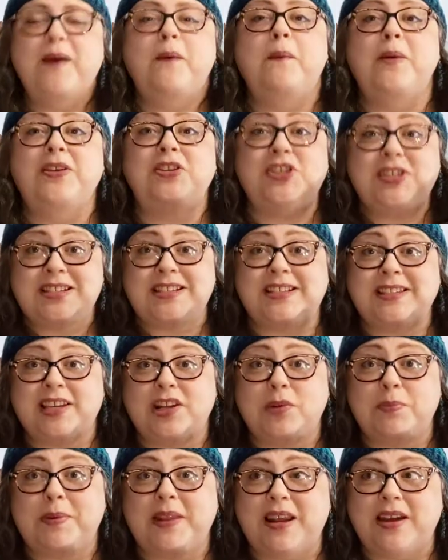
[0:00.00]
with just a
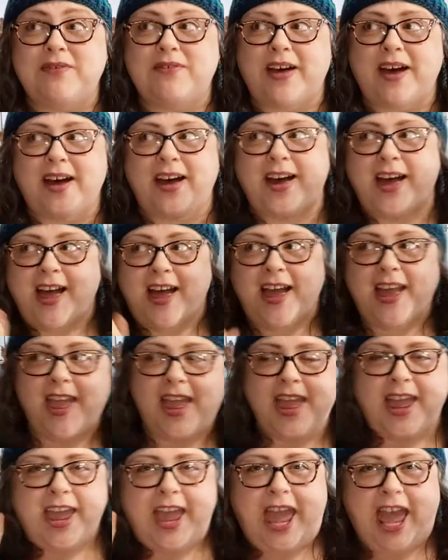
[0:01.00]
little bit of a uh,
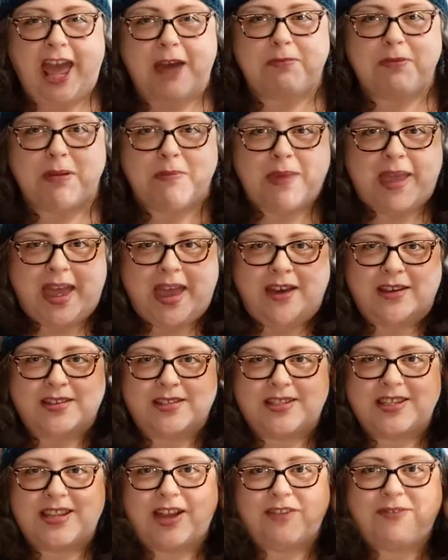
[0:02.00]
happy mail,
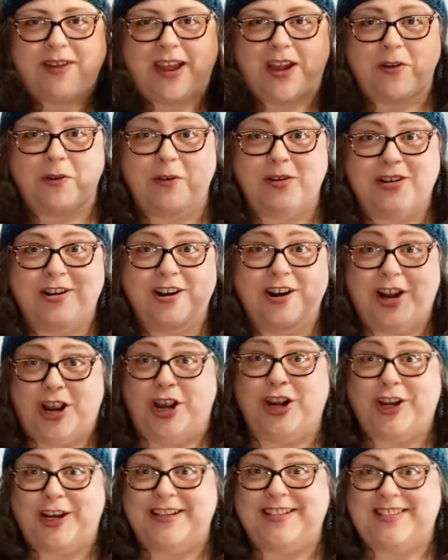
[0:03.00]
stuff I ordered,
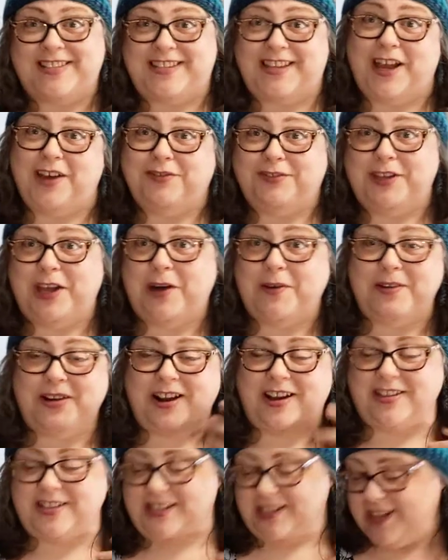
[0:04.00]
good stuff going
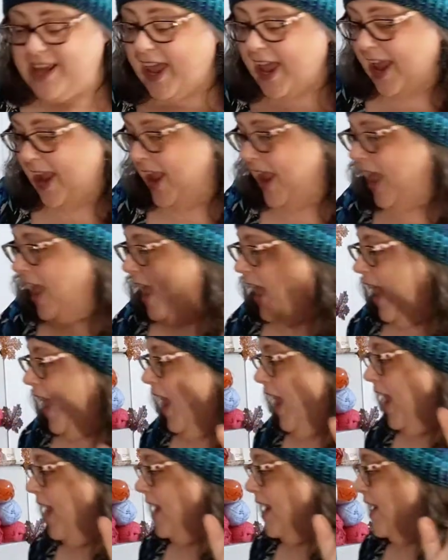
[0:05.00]
on today.
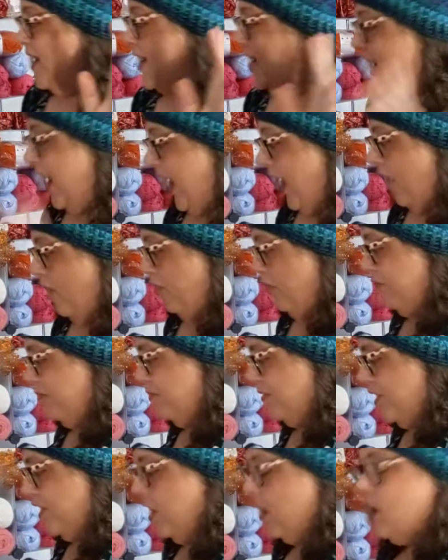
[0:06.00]
Now,
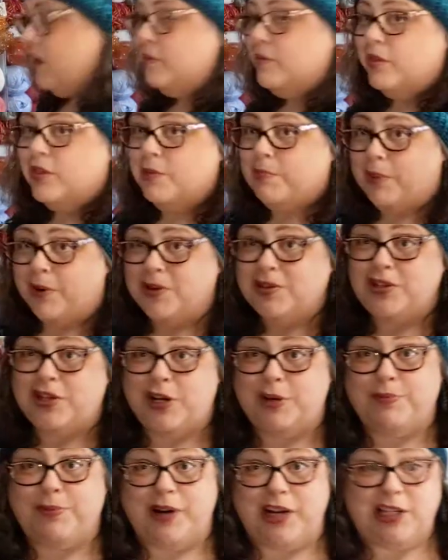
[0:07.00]
the person
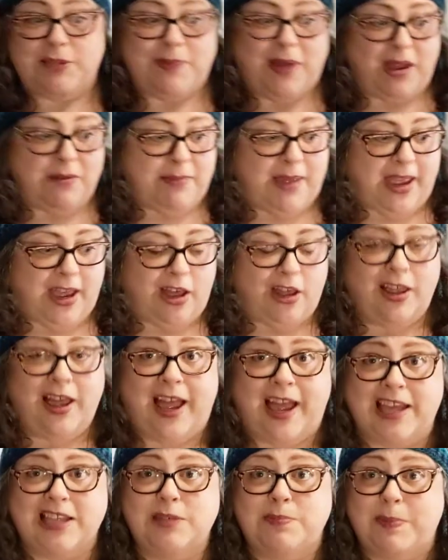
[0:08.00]
who brings my mail
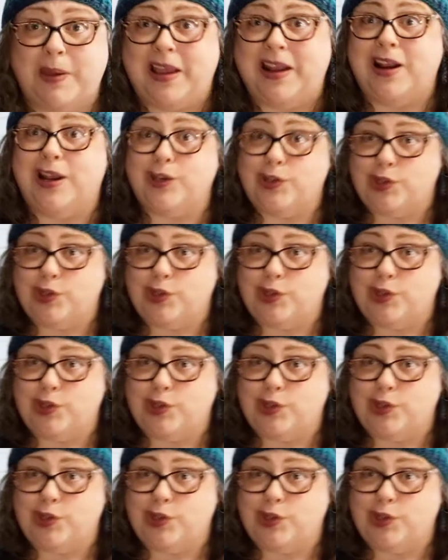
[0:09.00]
has been